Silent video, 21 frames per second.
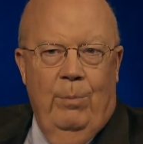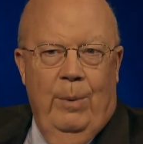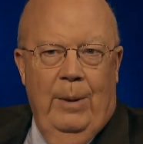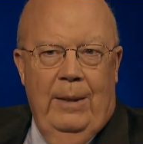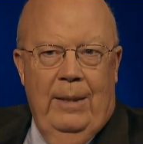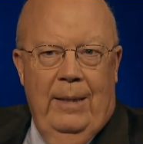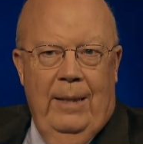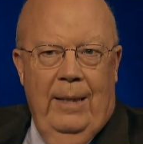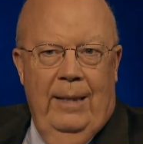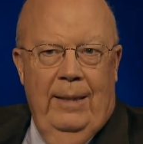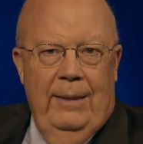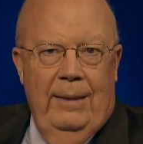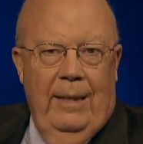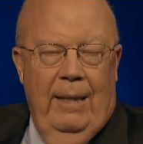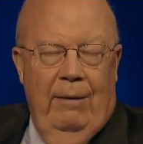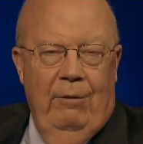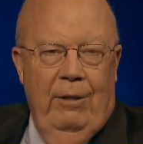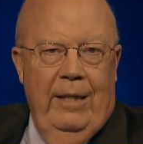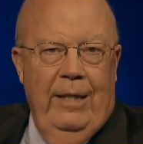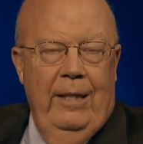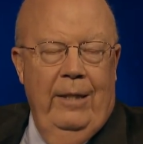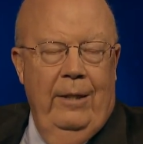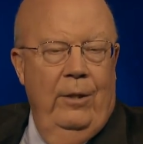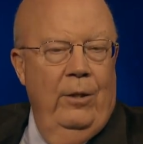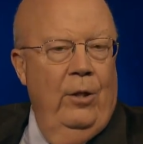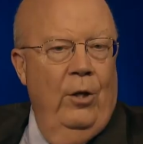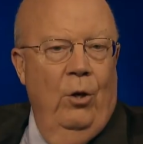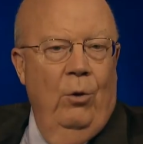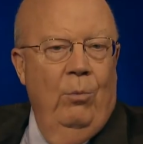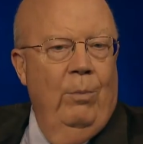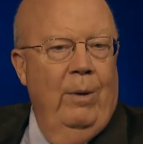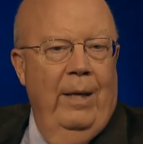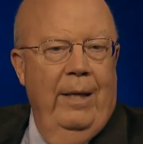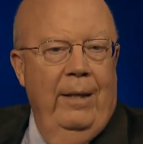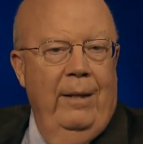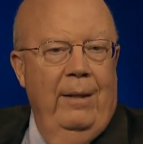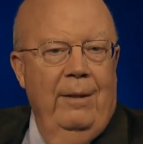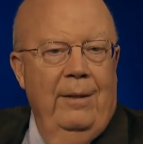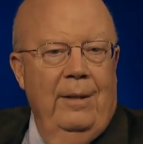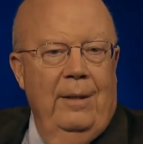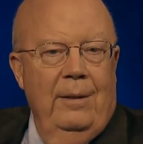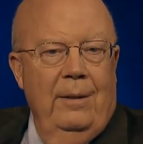But uh, I really didn't know my
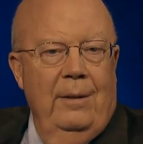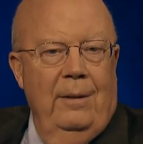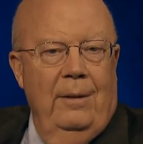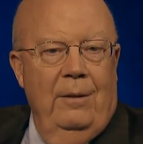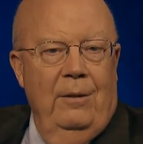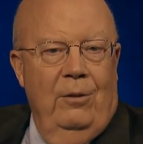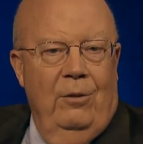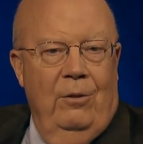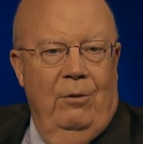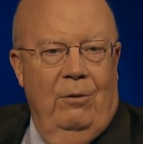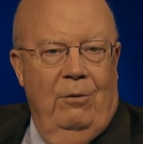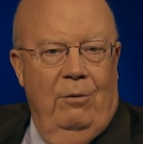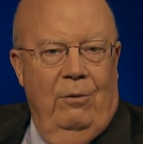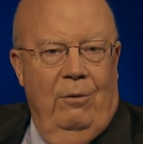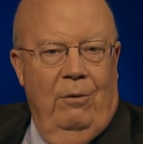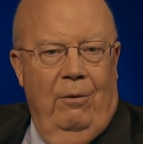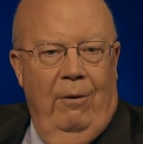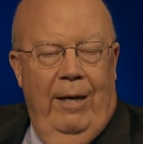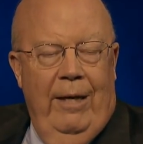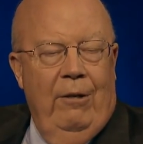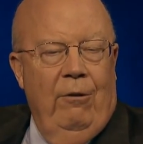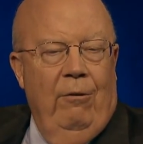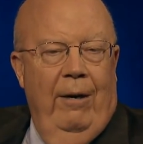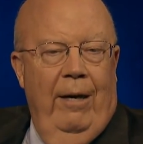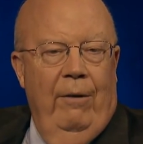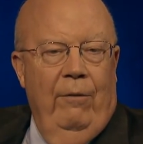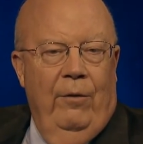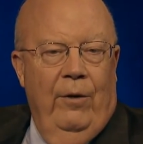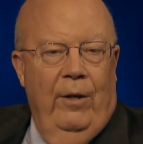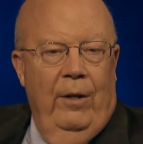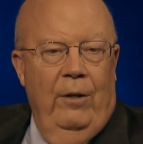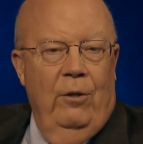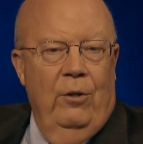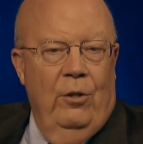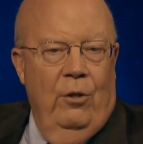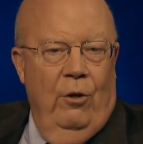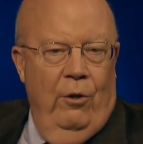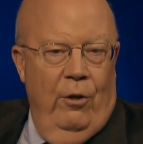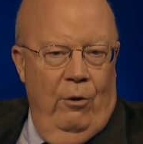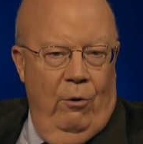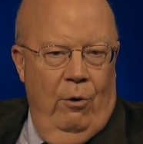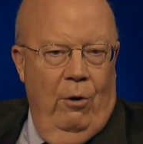great grandfather's
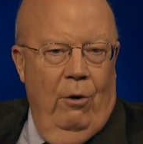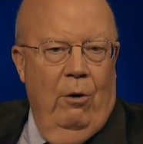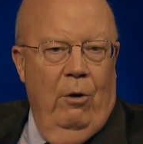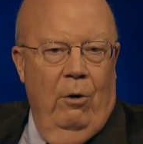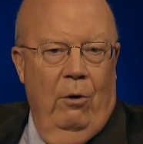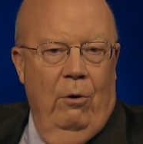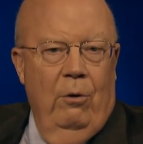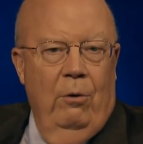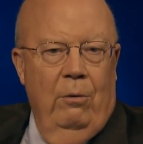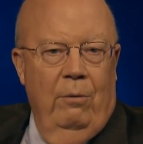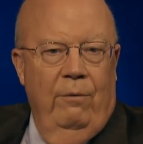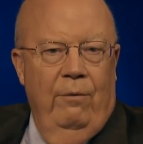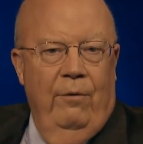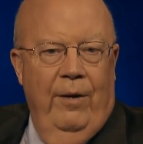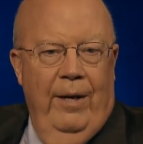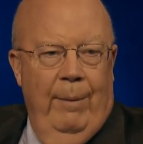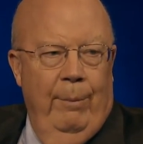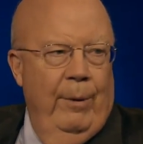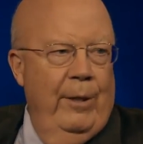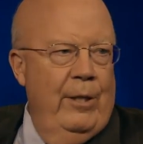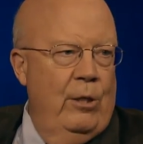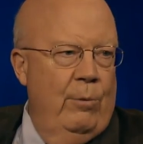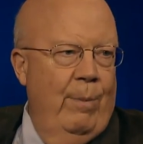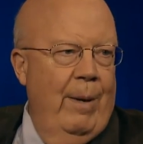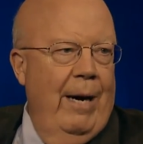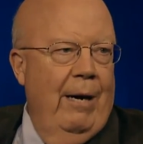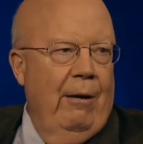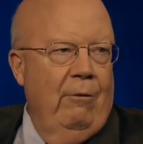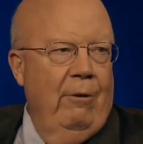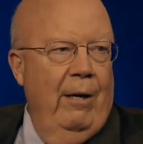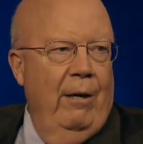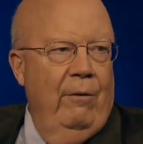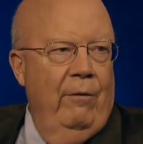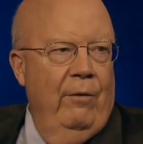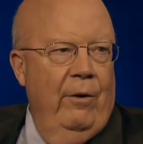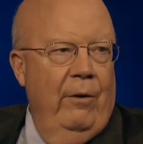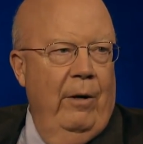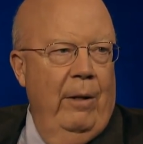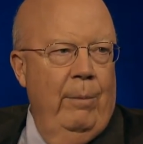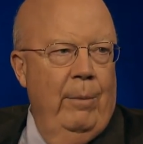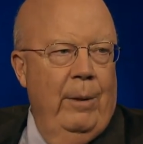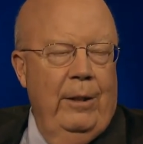or, or her family's background
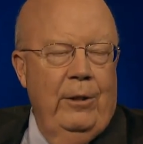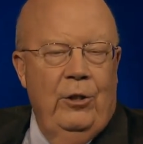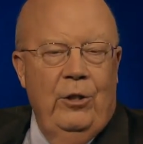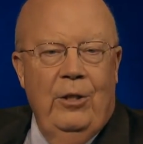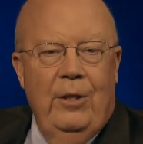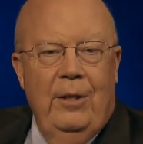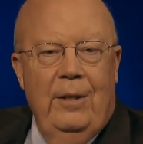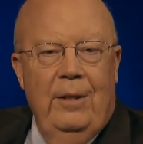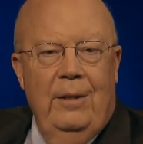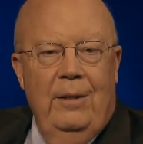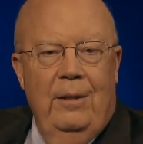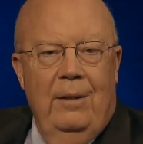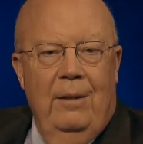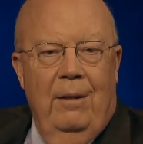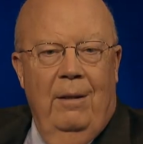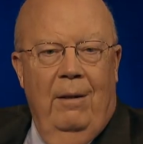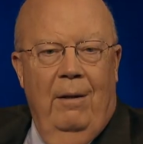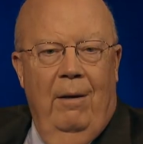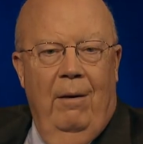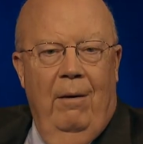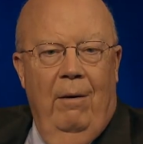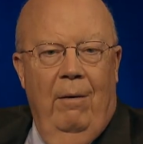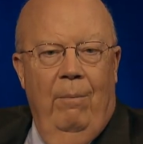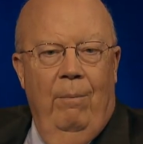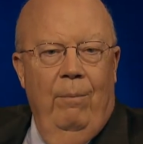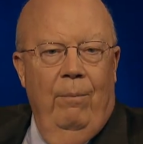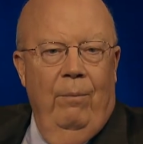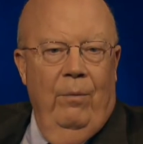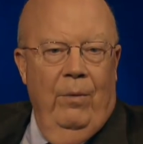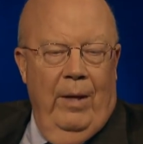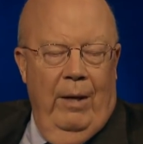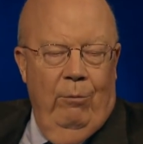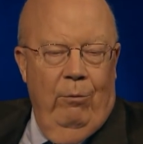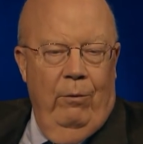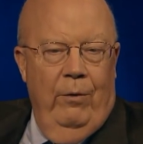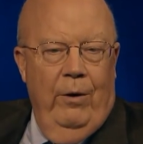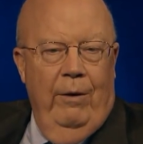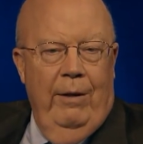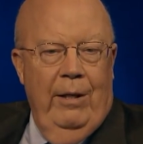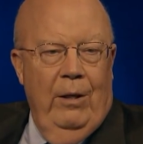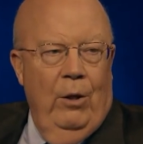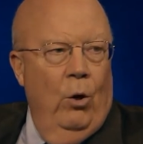very much. Uh, they were
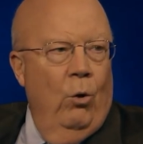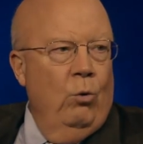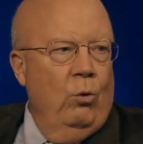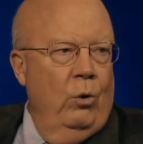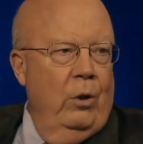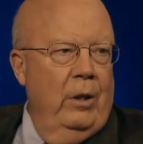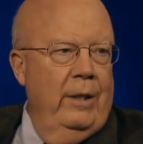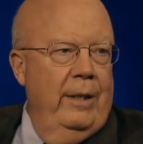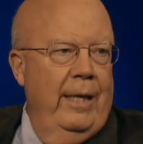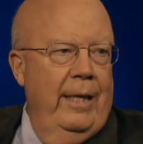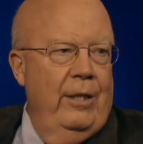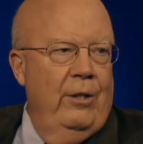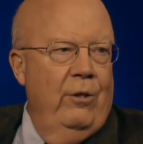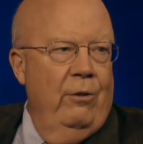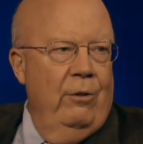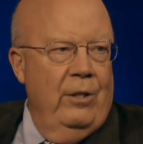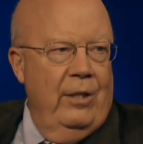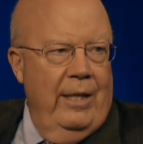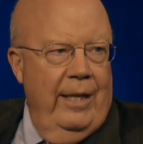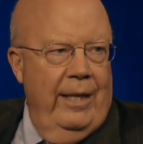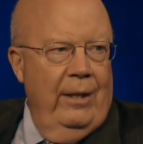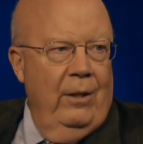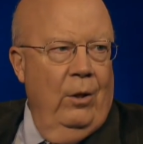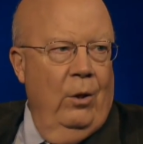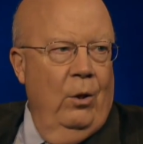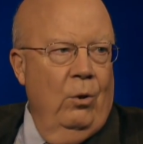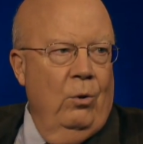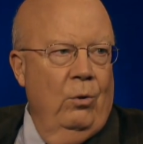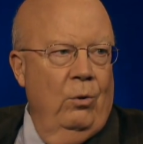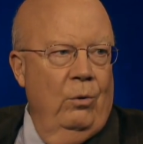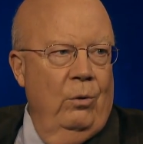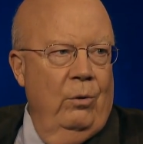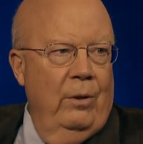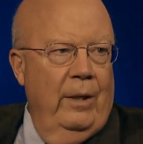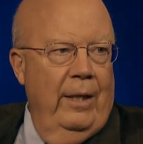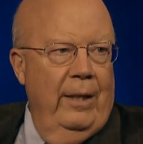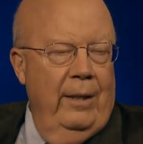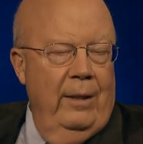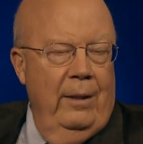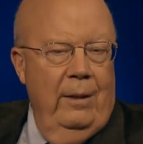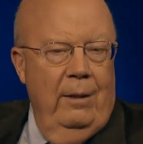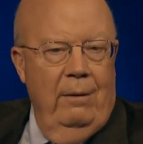very local in nature, stayed local. They
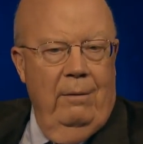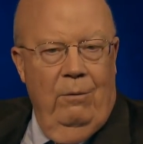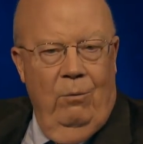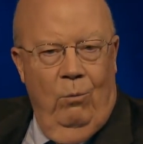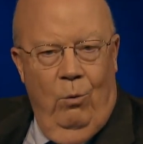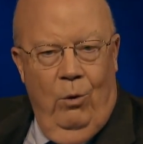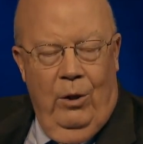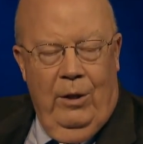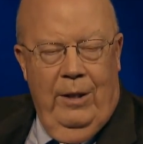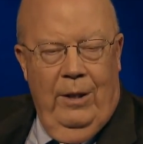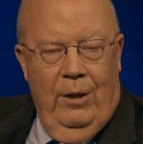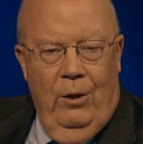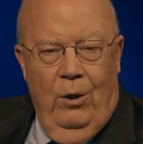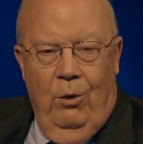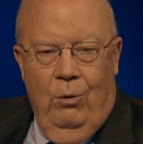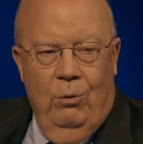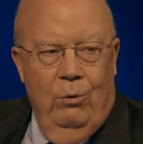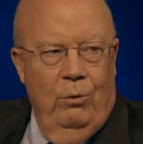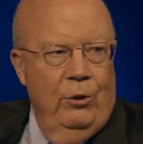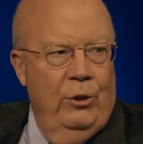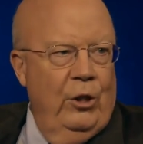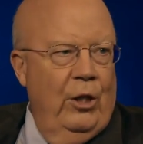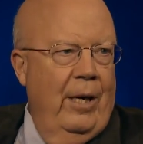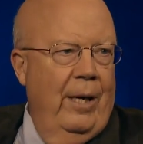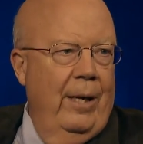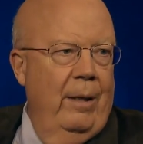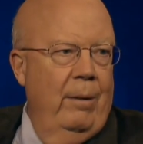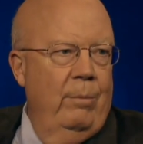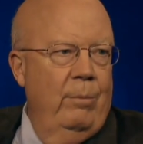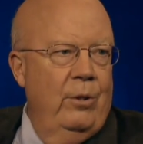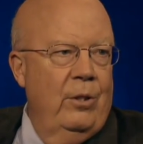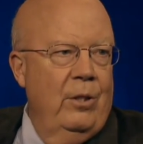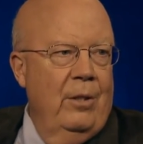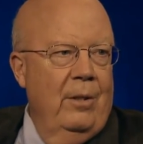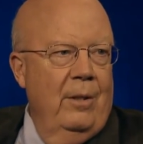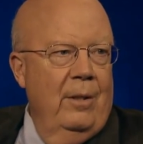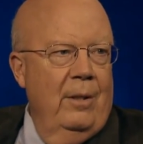didn't worked in local jobs.